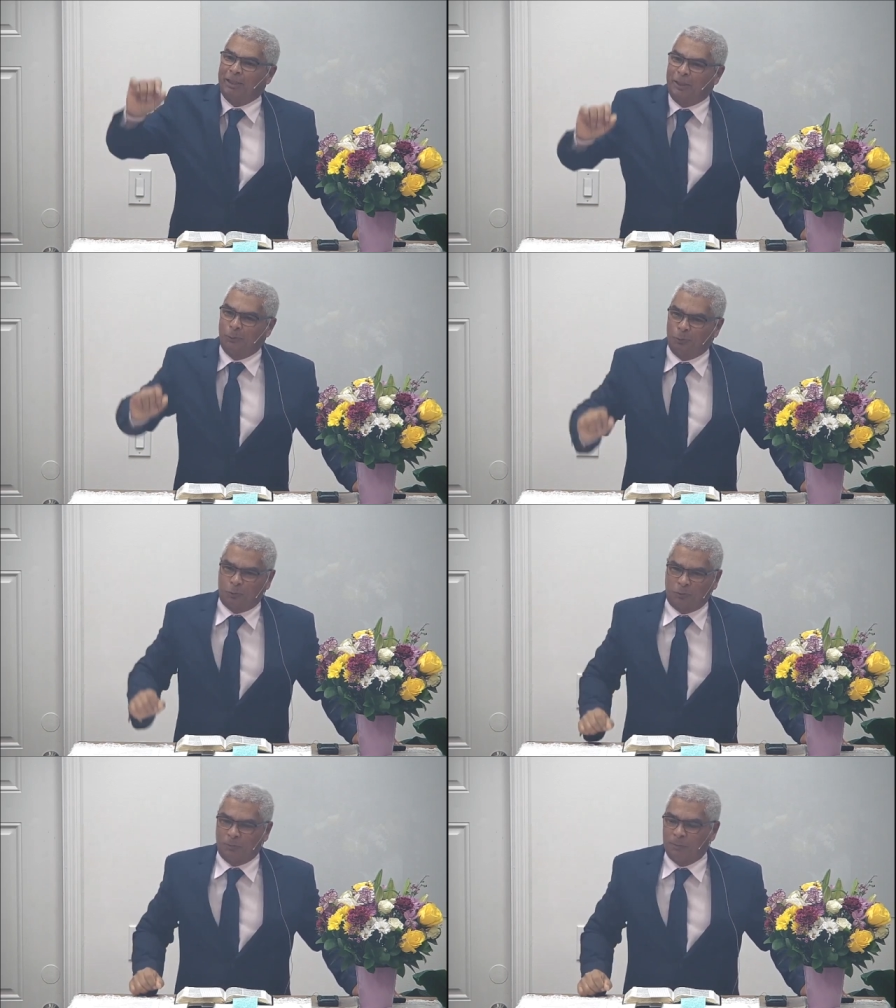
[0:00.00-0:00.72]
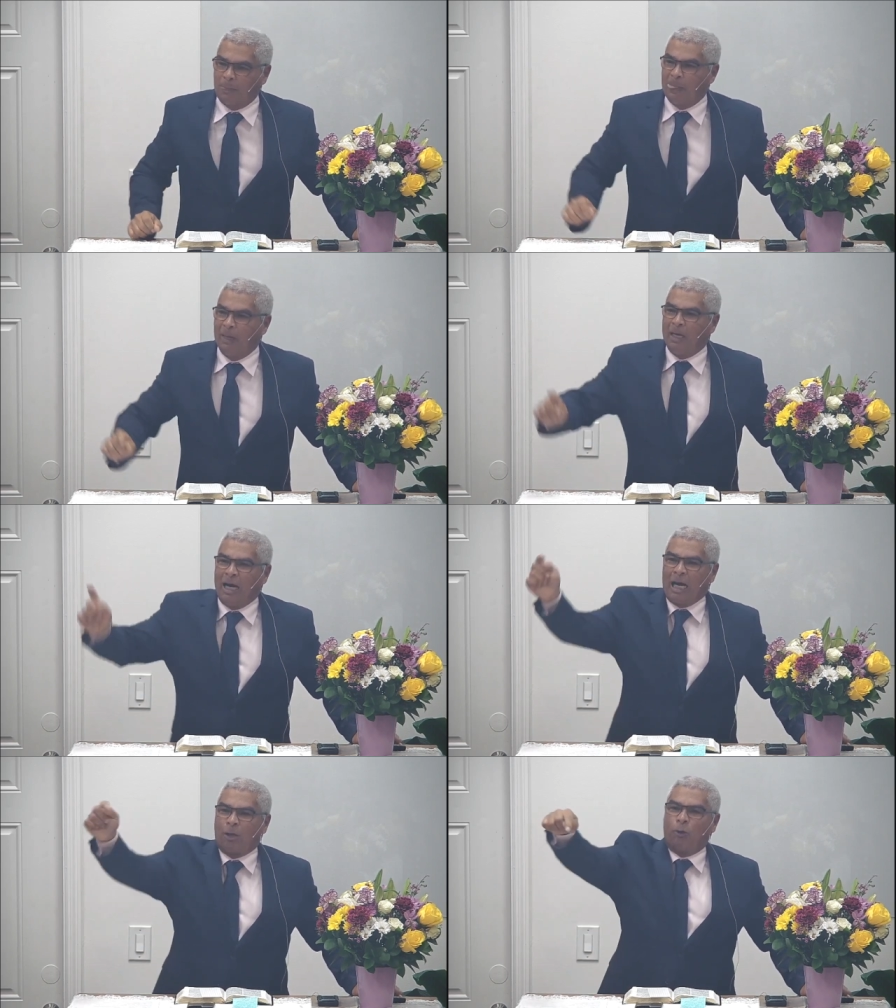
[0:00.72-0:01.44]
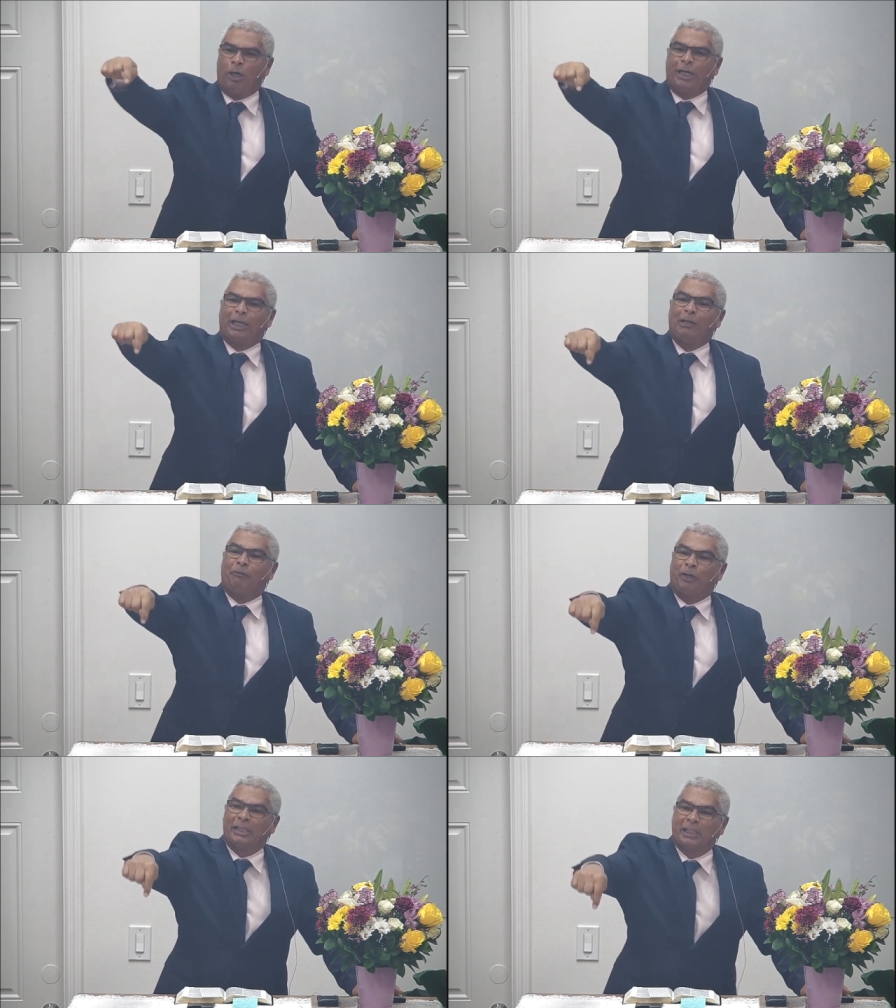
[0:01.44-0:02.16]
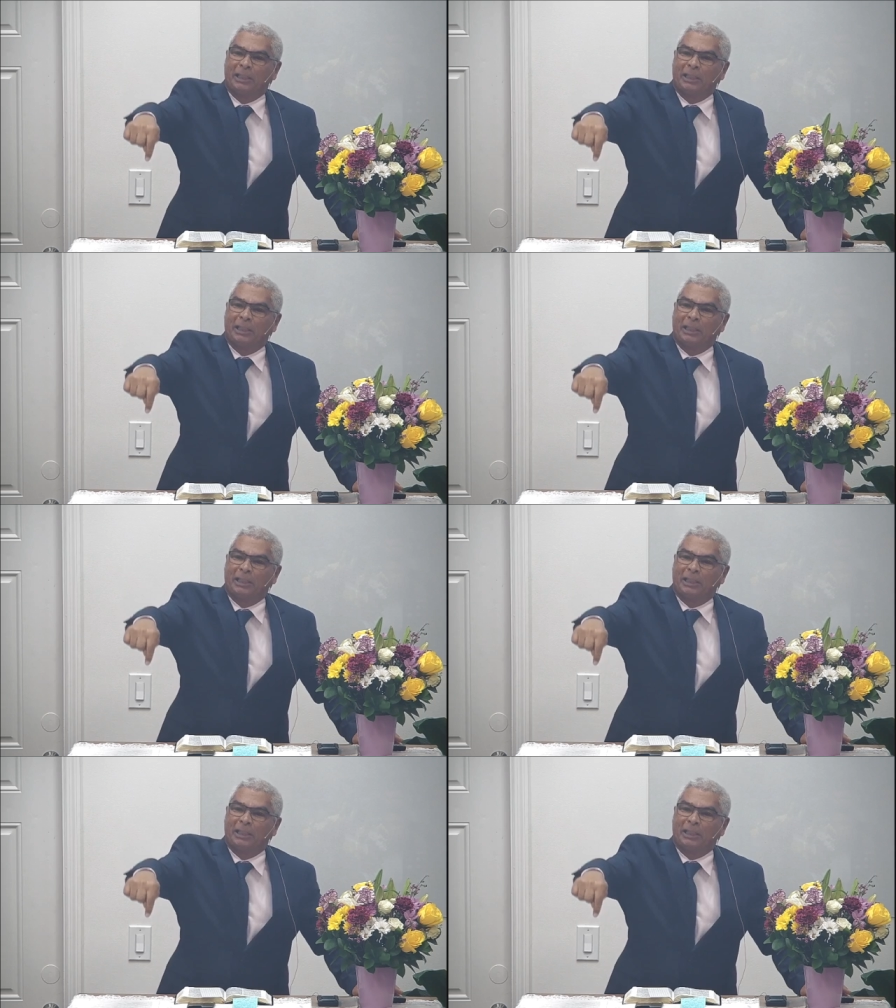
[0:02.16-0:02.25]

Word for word: no one will be able to see God.